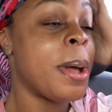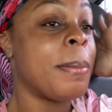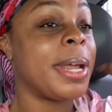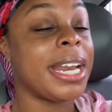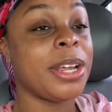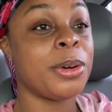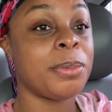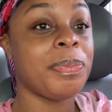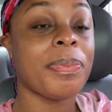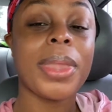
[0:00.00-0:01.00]
But
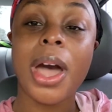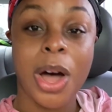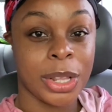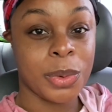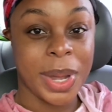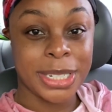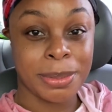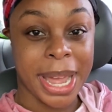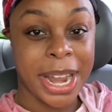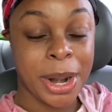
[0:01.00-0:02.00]
anywho, on the way to
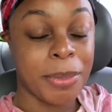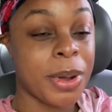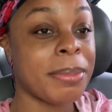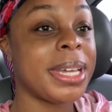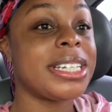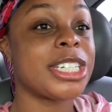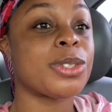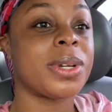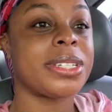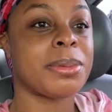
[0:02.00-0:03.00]
my hair appointment, just
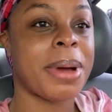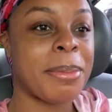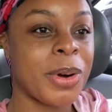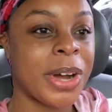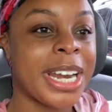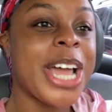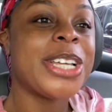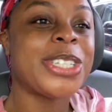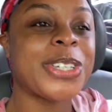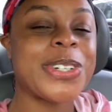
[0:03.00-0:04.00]
wanted to pop on
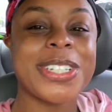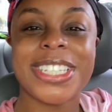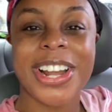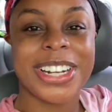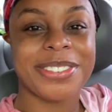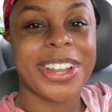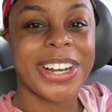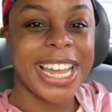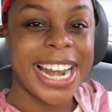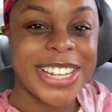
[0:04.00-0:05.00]
to start the
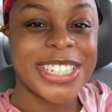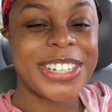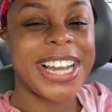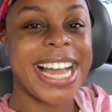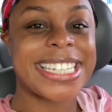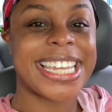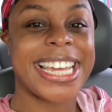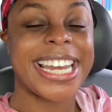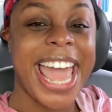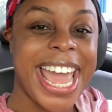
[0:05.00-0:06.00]
vlog, and I'll see you guys
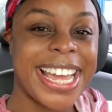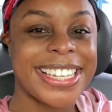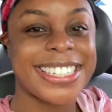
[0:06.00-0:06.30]
in a